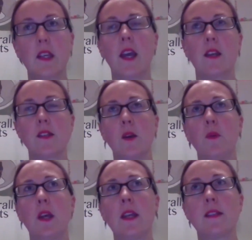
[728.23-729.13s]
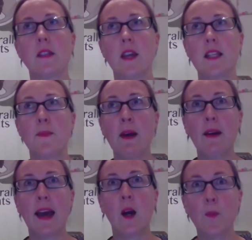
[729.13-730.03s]
Yeah, so it's
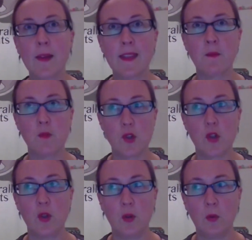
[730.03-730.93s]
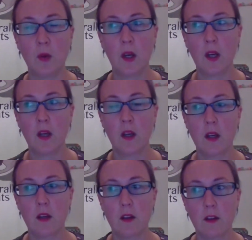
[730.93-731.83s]
about helping them to
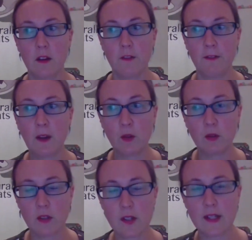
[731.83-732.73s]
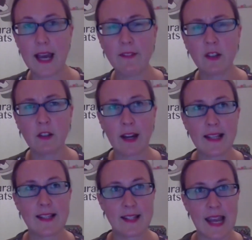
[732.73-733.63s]
feel to have a
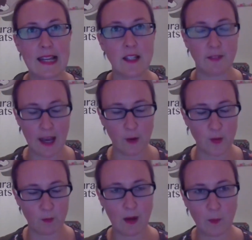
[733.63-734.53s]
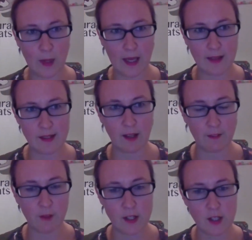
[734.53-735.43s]
great state of health and well-being. So,
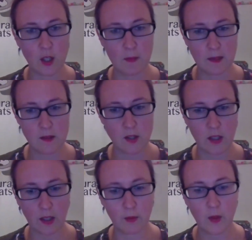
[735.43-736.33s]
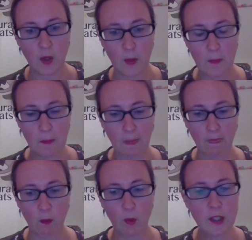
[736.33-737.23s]
like for us humans,
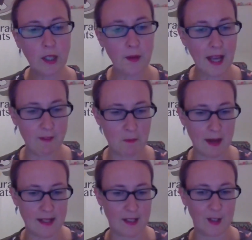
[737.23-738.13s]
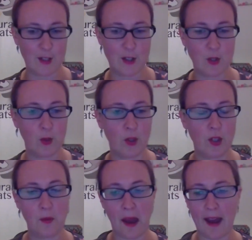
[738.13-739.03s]
when you go and have a massage, or
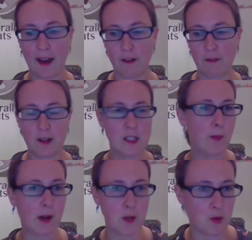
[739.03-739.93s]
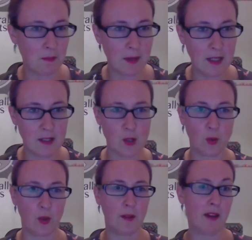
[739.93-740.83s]
you have a spa treatment,
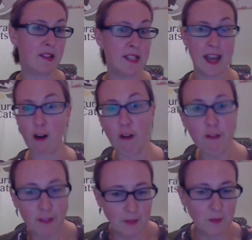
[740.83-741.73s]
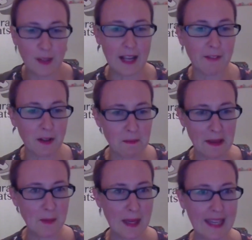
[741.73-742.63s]
or you have a day off, whatever it
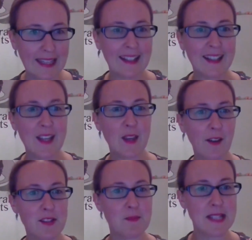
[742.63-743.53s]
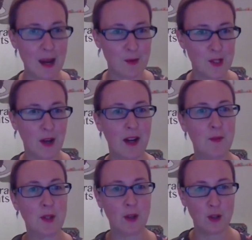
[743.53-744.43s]
may be, you have some
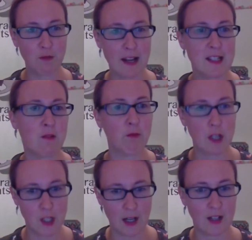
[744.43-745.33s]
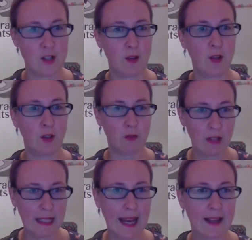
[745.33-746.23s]
downtime, you rest and recharge, don't you? You
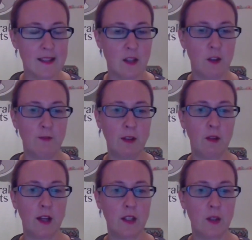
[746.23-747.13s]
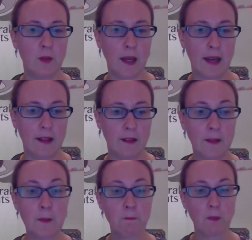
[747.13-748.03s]
relax and you feel like you can
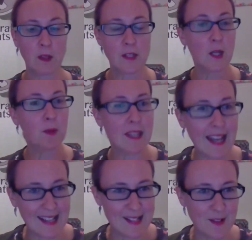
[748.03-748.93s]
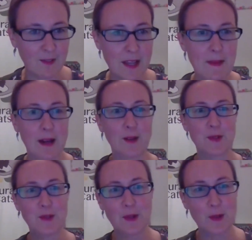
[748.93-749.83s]
deal with the next load of
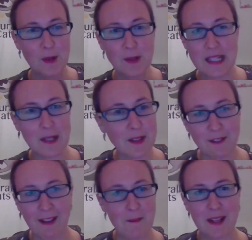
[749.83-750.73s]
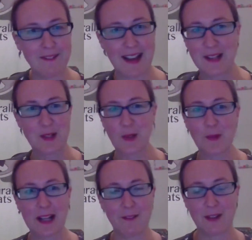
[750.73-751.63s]
emails or deal with a family event or
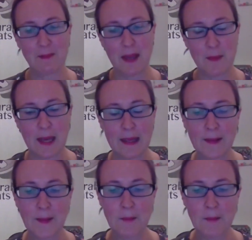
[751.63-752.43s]
whatever it may be.